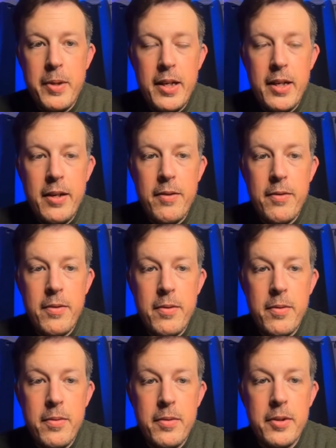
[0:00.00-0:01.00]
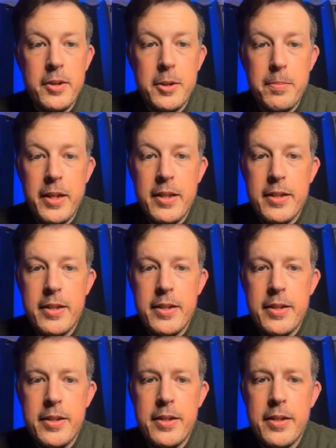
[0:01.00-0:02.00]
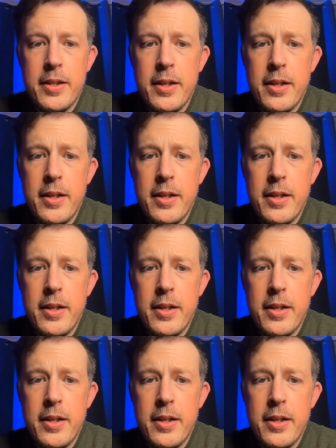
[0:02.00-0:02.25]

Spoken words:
P, spaces.